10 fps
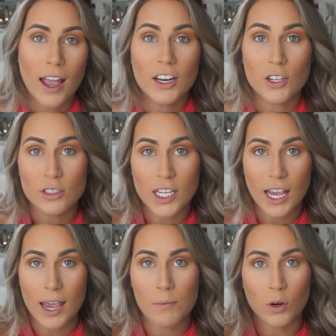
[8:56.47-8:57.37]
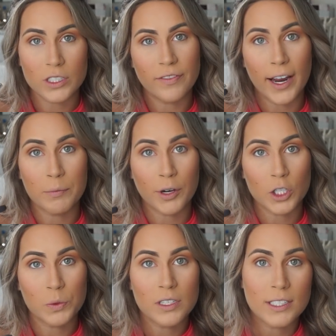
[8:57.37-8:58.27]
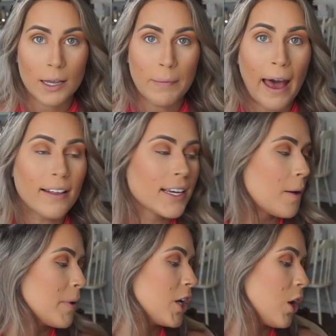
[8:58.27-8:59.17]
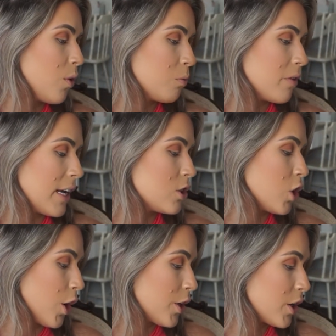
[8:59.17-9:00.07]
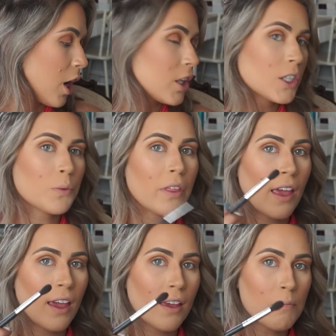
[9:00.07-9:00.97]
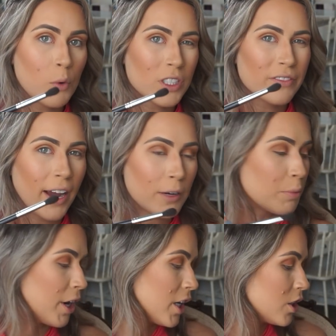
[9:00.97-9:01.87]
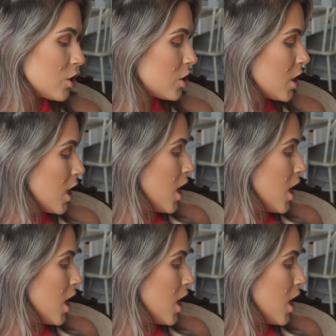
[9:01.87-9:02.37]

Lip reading: And using a more defined brush with the same palette, I'm gonna go in with a darker color with a more defined brush.